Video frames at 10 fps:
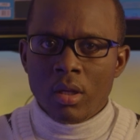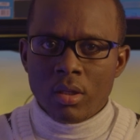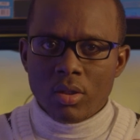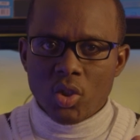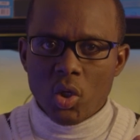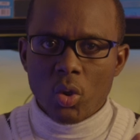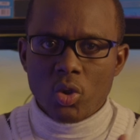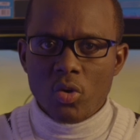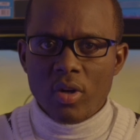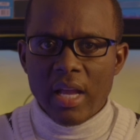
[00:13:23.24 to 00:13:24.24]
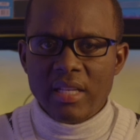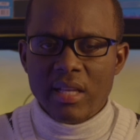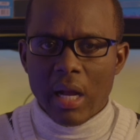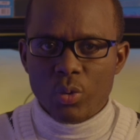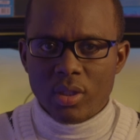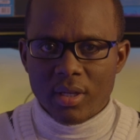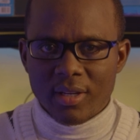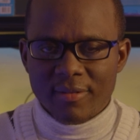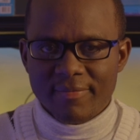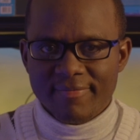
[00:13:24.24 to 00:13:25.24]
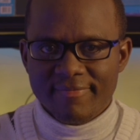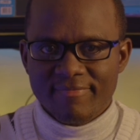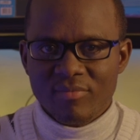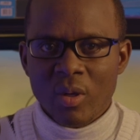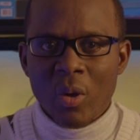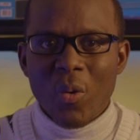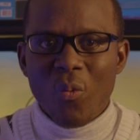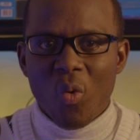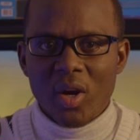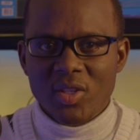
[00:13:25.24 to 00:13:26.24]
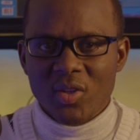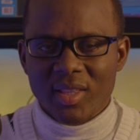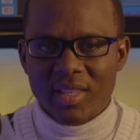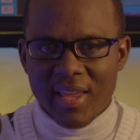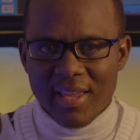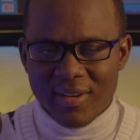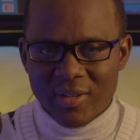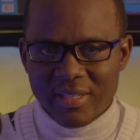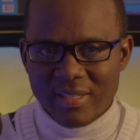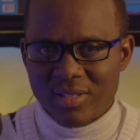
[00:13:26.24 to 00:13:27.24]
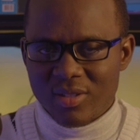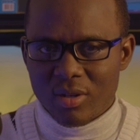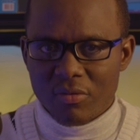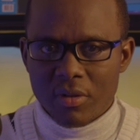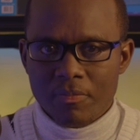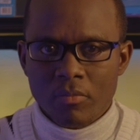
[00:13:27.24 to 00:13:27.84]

So to you guys out there, what is your take on this story?